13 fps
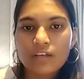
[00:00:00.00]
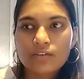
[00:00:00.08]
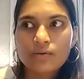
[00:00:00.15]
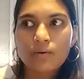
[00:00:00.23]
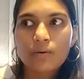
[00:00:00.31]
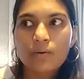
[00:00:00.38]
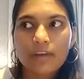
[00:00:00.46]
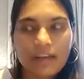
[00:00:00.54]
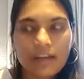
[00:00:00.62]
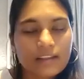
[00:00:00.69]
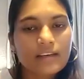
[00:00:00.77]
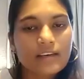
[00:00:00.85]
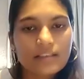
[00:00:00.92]
so yeah
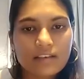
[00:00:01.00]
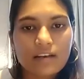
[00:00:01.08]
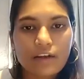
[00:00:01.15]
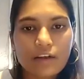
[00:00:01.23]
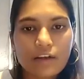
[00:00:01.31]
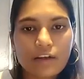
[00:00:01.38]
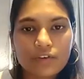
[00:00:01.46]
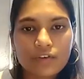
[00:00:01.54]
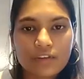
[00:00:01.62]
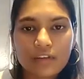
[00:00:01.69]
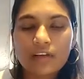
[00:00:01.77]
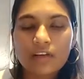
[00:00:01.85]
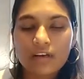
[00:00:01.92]
that is another
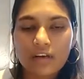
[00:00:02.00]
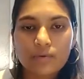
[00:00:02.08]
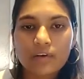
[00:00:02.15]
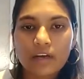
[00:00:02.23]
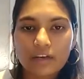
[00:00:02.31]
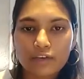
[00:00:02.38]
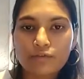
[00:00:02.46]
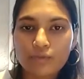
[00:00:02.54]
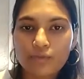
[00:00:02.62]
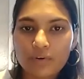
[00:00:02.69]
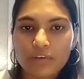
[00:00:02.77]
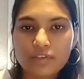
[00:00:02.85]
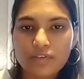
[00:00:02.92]
thing that i would like to
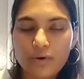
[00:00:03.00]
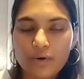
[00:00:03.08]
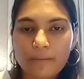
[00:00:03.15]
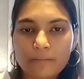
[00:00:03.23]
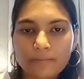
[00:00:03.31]
focus on